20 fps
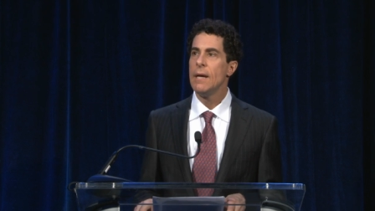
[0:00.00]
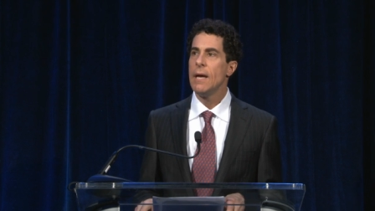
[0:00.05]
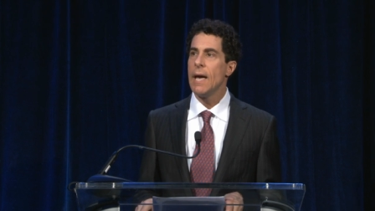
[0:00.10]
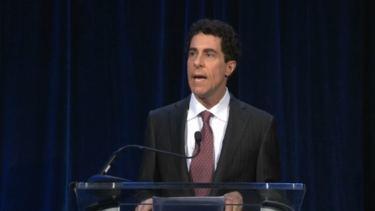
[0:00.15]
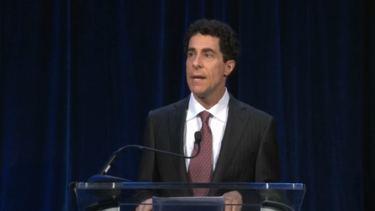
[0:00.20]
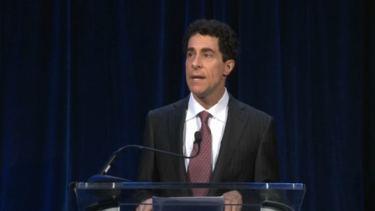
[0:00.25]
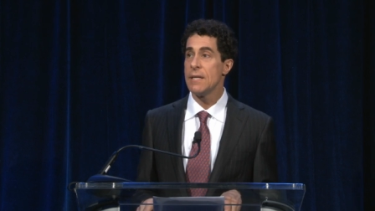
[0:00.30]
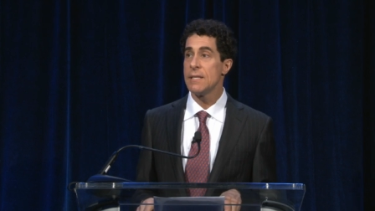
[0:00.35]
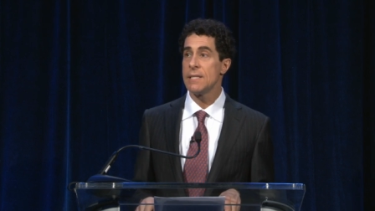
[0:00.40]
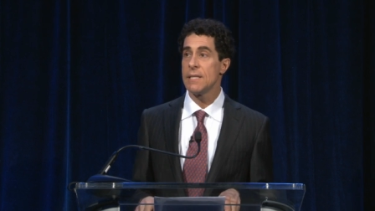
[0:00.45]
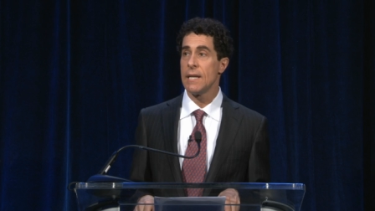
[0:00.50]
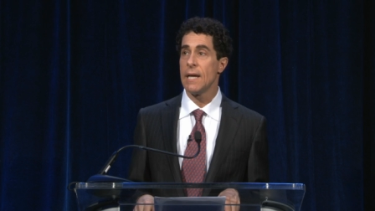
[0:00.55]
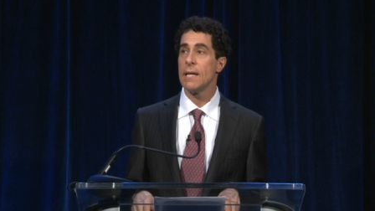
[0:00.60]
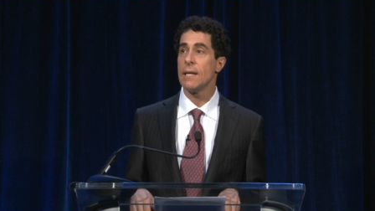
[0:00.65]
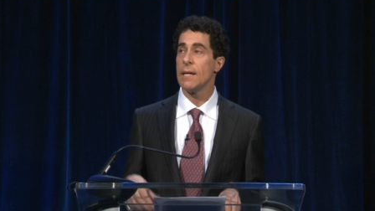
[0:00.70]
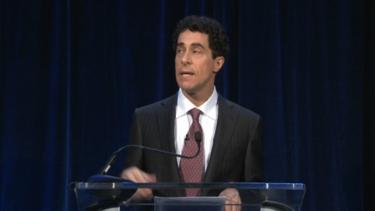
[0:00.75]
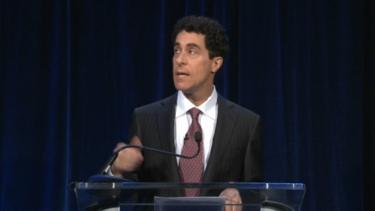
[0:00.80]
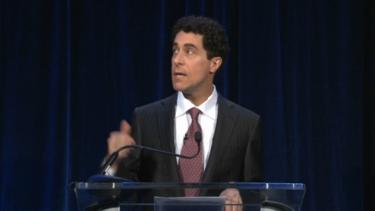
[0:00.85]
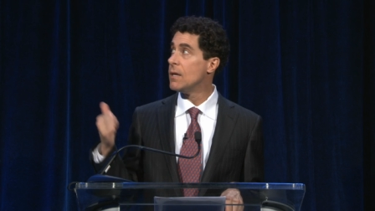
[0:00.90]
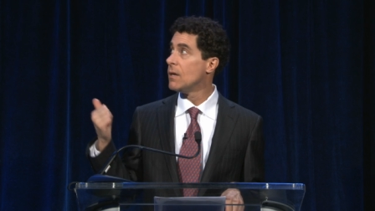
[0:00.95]
And
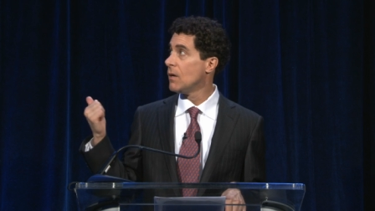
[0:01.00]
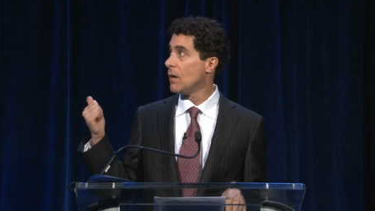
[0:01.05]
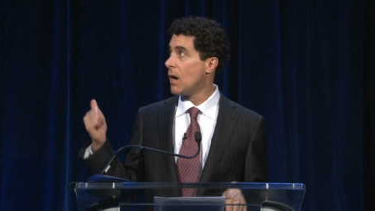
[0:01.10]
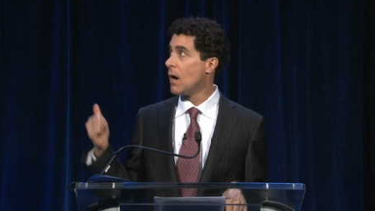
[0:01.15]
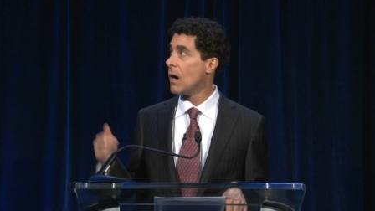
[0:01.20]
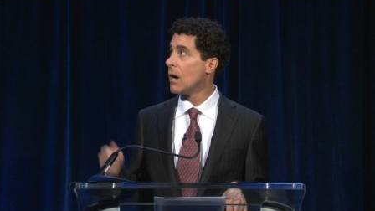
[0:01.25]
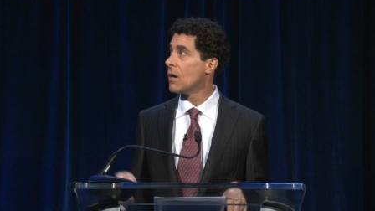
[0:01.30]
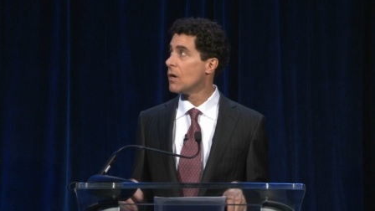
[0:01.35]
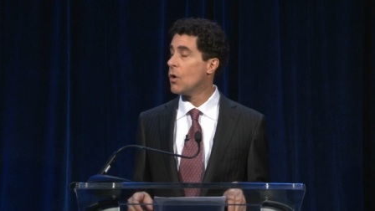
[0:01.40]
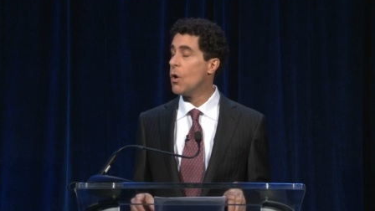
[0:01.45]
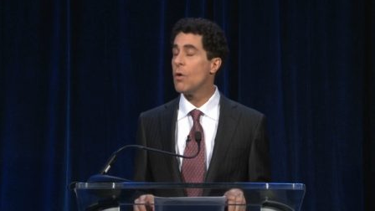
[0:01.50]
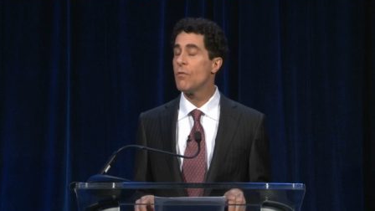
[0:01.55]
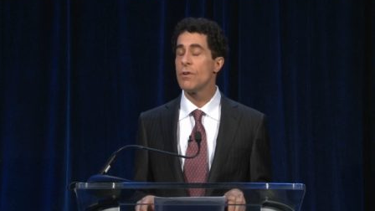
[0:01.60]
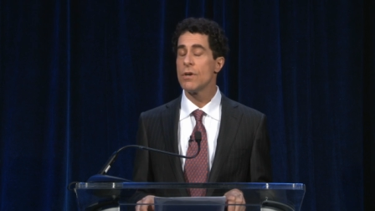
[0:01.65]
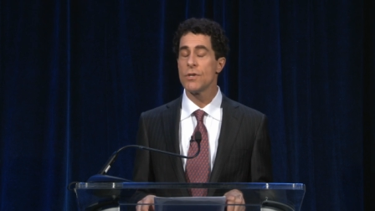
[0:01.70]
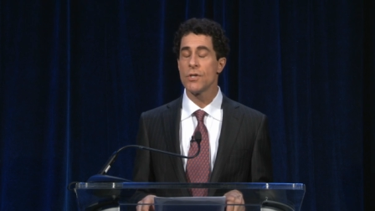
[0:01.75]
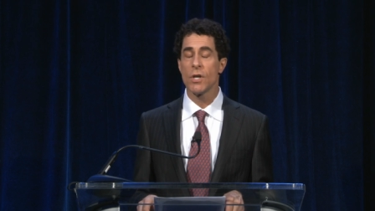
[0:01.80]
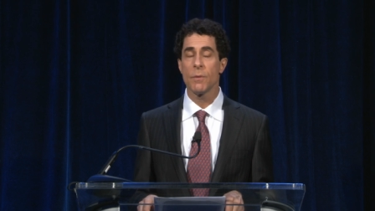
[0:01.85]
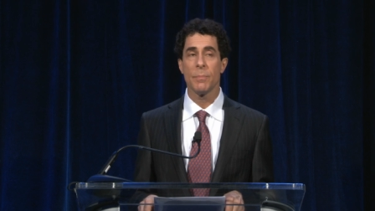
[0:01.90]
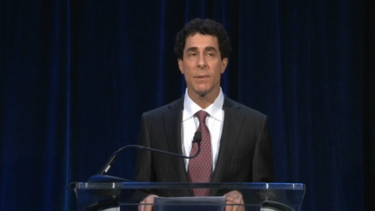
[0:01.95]
incidentally, our
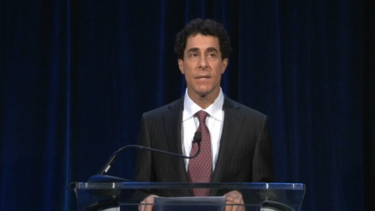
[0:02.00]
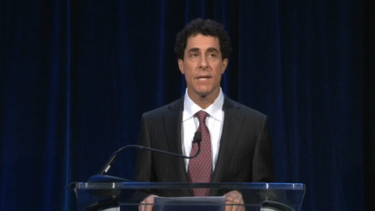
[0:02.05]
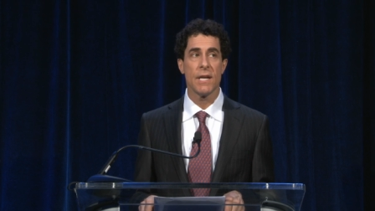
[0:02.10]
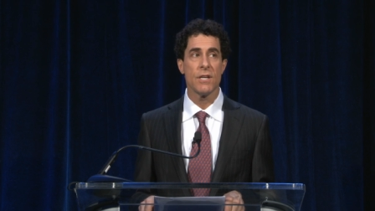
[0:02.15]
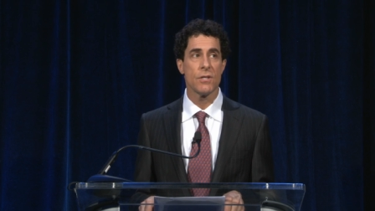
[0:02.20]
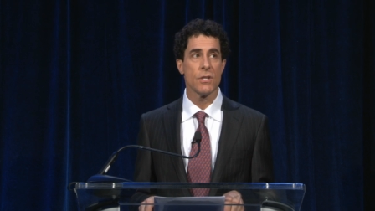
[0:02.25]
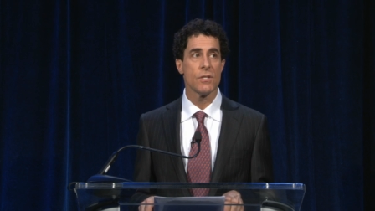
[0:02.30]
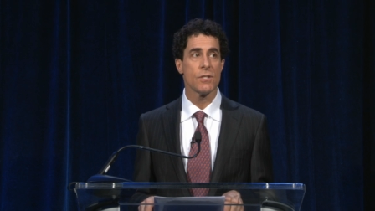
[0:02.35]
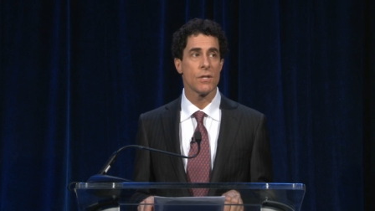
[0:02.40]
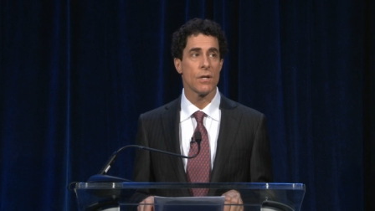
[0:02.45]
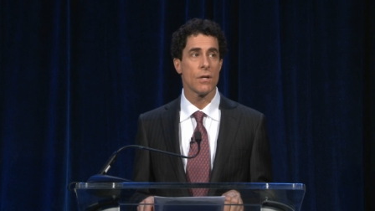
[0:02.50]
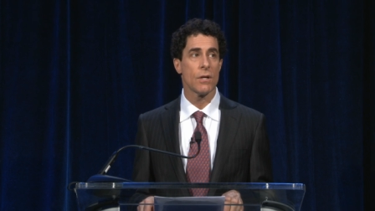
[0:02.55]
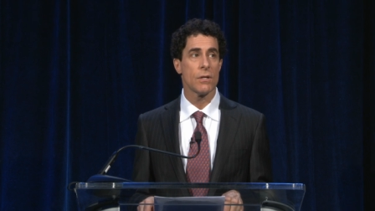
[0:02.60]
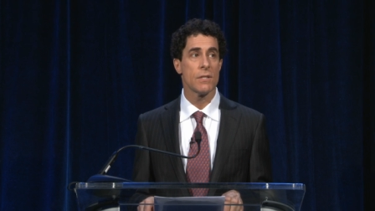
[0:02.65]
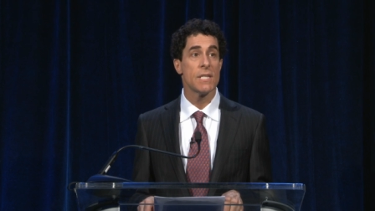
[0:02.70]
overinterpretations are